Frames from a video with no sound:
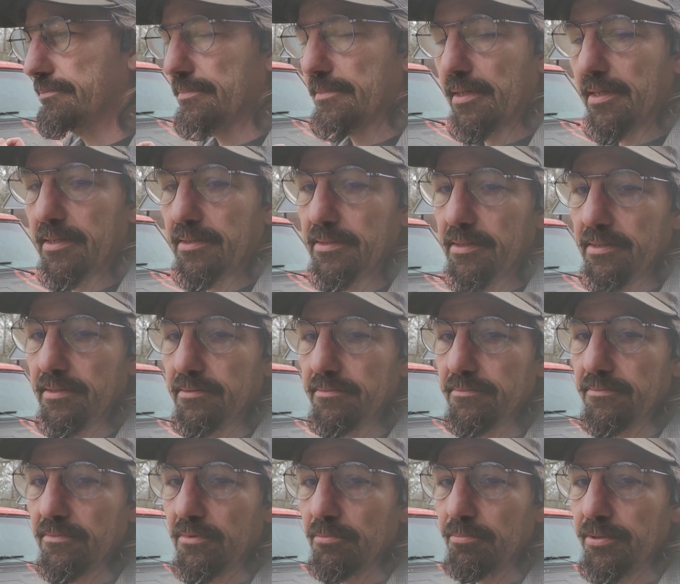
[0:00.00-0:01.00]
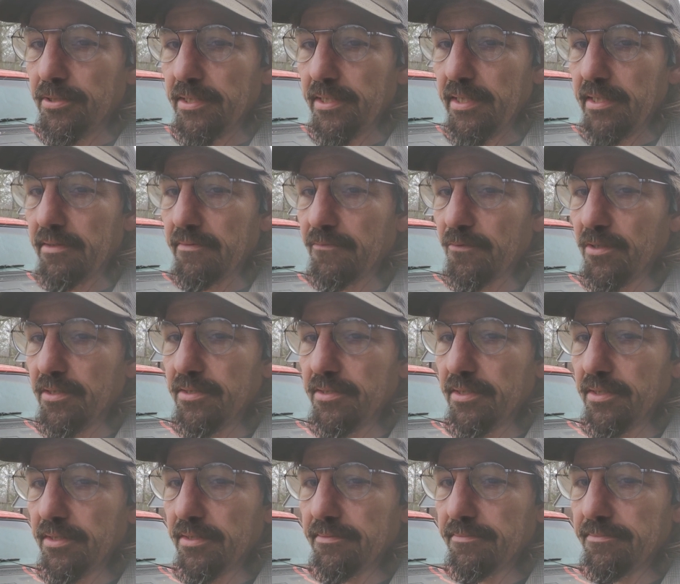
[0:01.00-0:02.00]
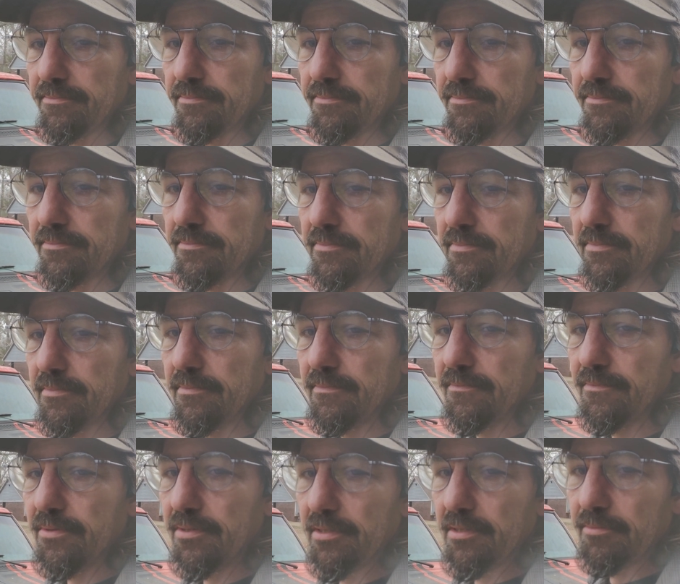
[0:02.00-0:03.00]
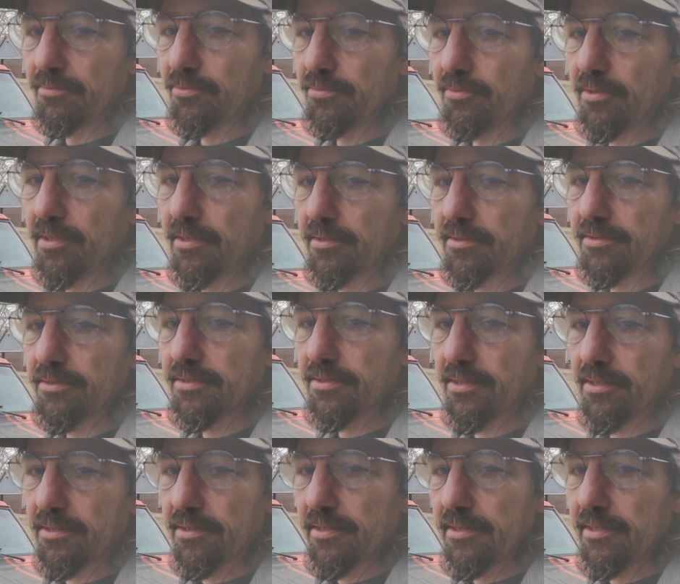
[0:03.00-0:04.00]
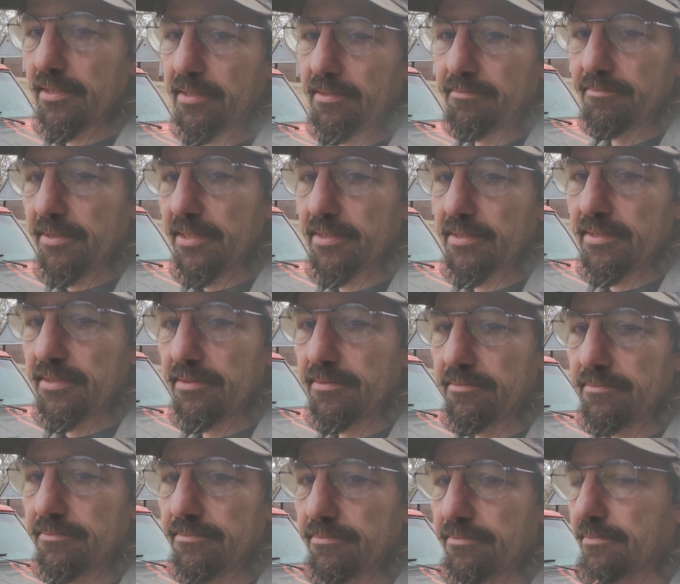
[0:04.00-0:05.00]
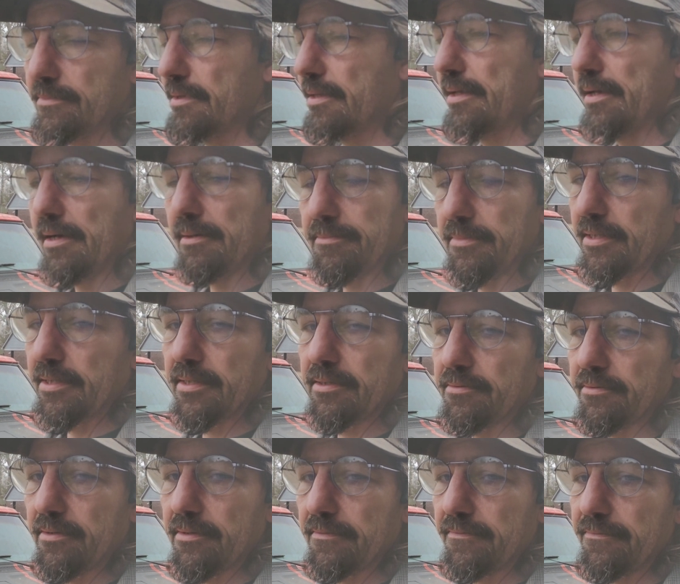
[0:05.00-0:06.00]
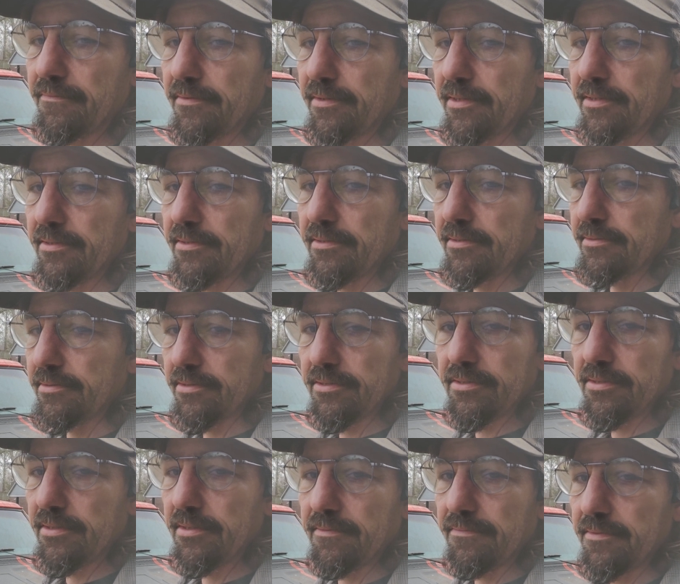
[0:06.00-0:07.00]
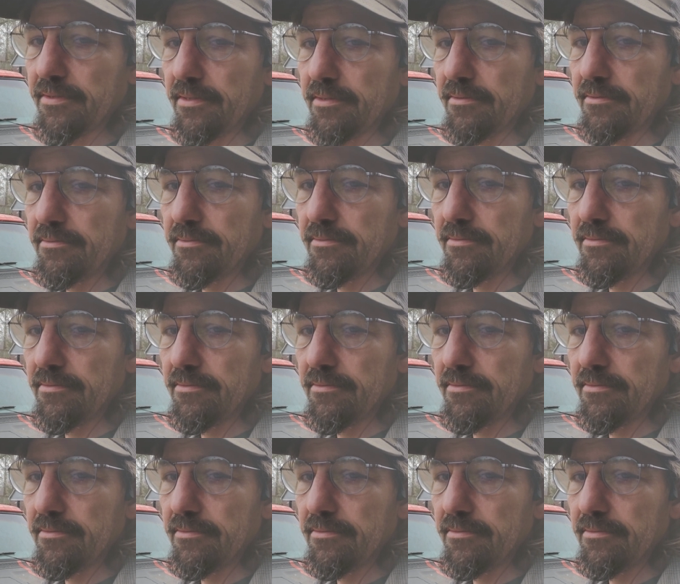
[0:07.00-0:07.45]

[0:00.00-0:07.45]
And then we'll put the antifreeze in it. Fill it up with water, start it, let it mix it. I'm not going to run it for very long, just enough to